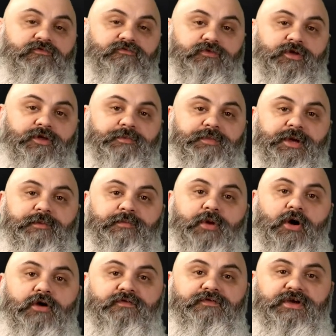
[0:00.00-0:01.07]
really big
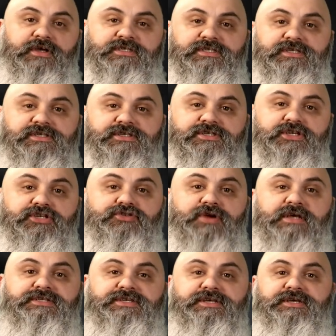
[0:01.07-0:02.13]
bug fixes
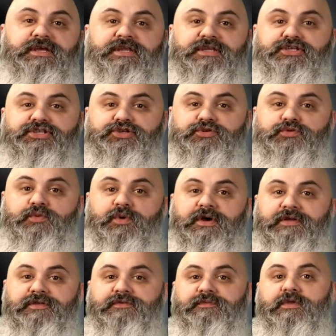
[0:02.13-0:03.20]
addressing an issue
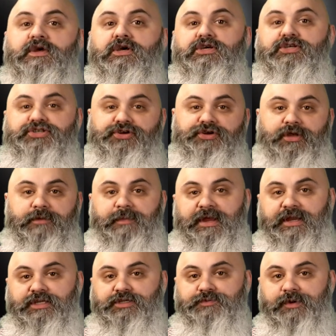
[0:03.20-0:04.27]
with circuit
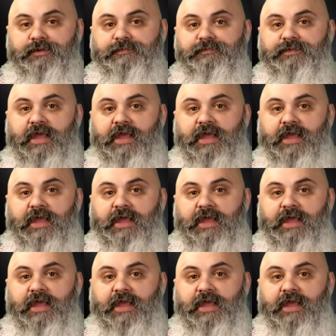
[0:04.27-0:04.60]
management.